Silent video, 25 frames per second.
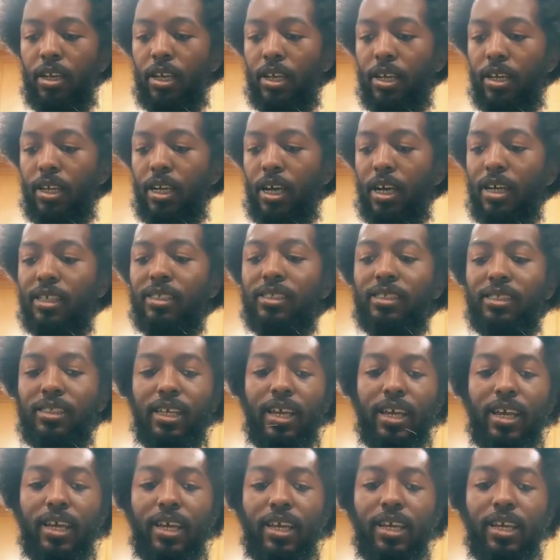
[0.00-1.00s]
And I
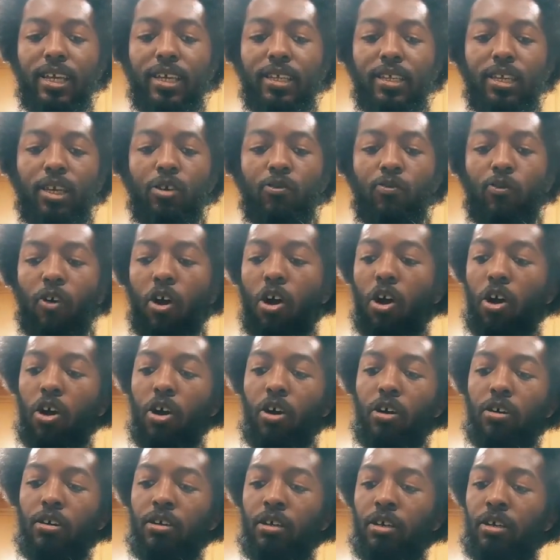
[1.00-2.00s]
understand eating it
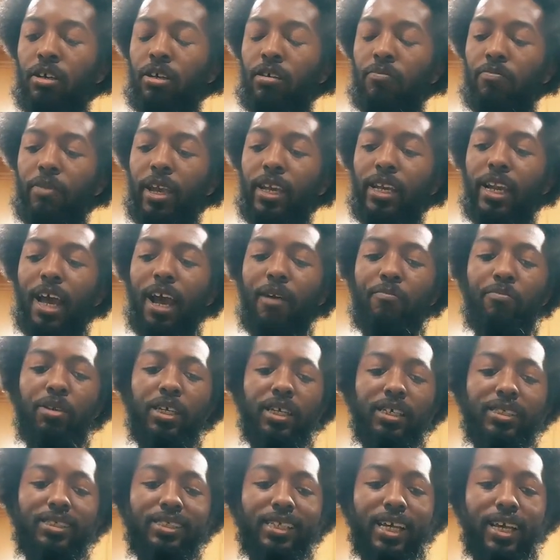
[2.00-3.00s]
raw may not
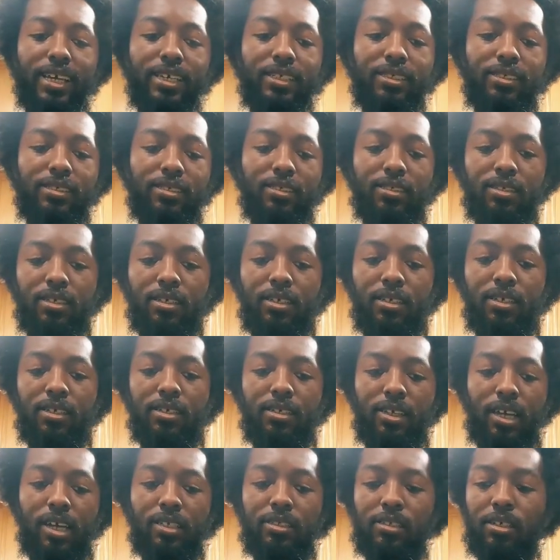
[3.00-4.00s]
be a
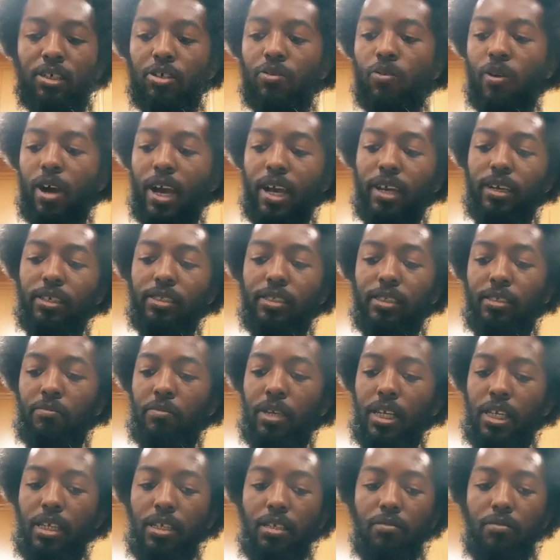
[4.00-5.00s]
taste that's acquired to
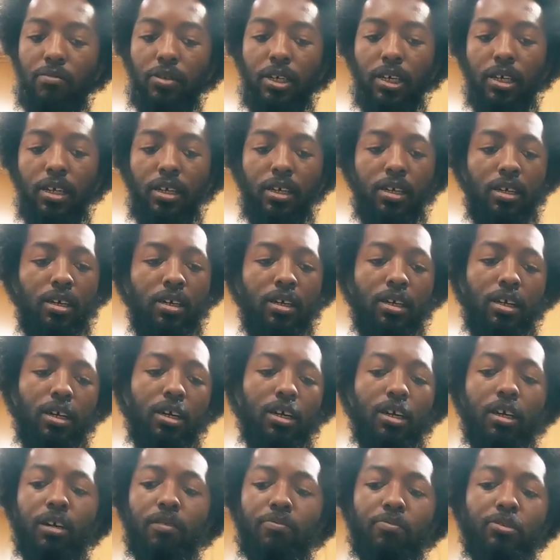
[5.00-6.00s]
many, but
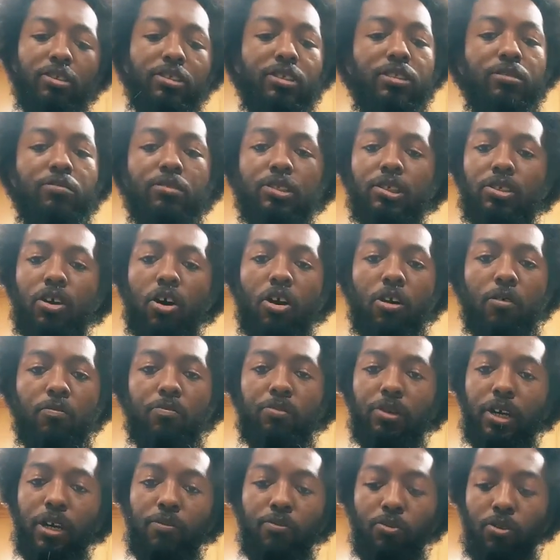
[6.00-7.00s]
put some salt
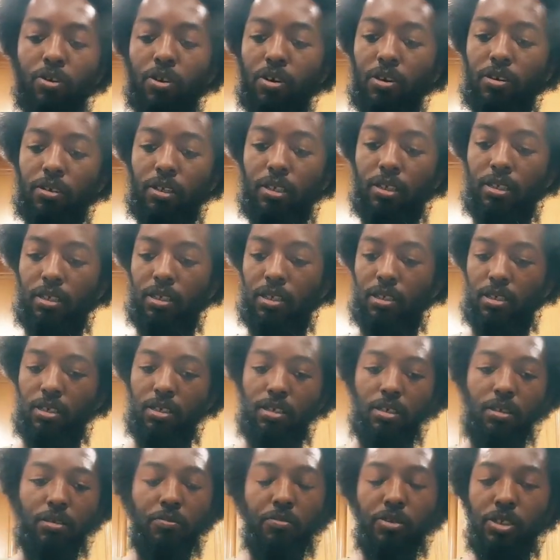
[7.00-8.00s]
and pepper on it,
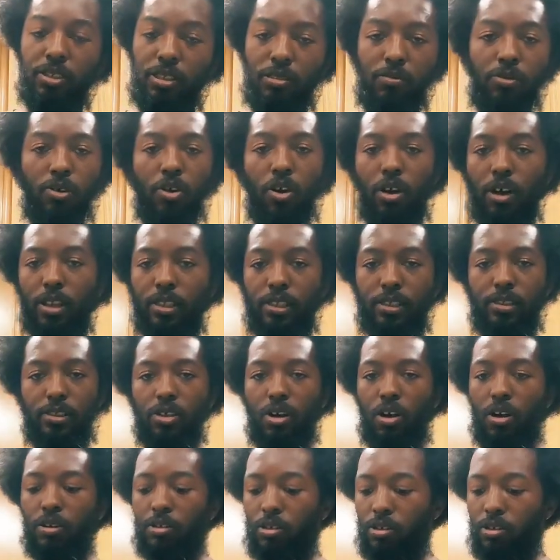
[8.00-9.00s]
put some garlic
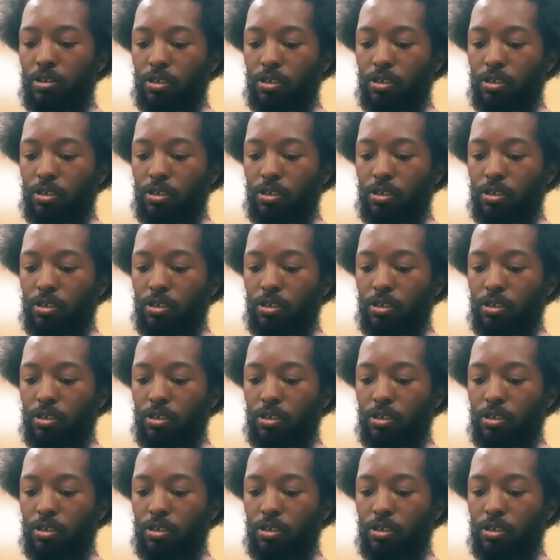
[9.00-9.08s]
salt